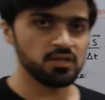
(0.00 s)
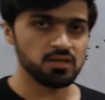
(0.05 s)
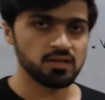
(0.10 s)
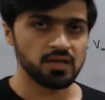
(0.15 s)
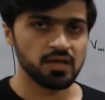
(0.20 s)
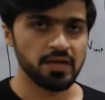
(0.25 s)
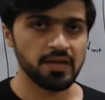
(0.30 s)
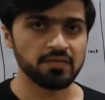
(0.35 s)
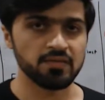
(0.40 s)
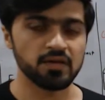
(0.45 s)

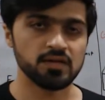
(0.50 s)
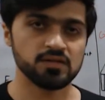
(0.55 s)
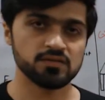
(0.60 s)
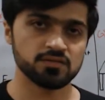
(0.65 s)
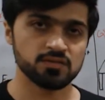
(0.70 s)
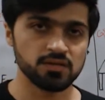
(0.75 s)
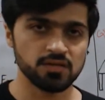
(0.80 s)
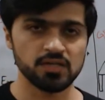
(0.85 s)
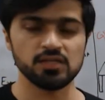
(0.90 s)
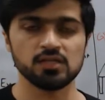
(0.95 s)
and the
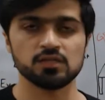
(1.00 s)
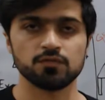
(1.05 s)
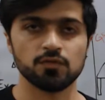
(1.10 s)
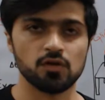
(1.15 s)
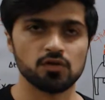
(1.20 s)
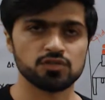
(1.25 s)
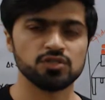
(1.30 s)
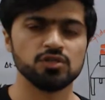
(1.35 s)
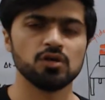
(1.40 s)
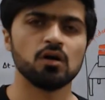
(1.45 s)
instantaneous
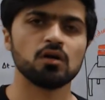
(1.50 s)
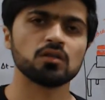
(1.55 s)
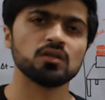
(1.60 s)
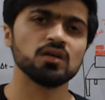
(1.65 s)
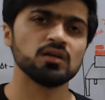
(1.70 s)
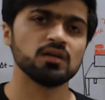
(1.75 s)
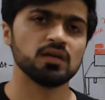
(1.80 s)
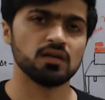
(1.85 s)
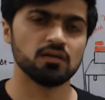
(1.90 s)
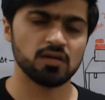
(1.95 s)
velocity, or the
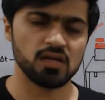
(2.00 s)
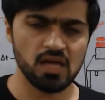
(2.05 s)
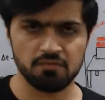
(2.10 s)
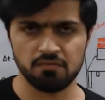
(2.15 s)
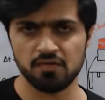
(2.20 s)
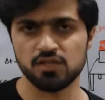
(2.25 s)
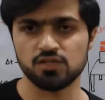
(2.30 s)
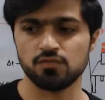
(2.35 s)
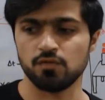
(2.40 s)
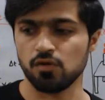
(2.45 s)

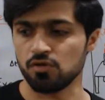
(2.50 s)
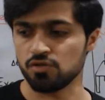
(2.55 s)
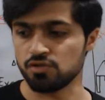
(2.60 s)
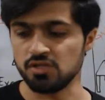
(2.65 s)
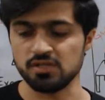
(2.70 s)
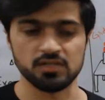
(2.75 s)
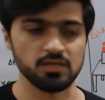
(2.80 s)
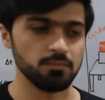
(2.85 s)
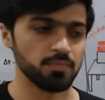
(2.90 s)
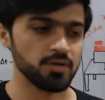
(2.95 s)
average velocity
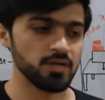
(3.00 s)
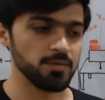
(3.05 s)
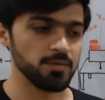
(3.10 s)
simply.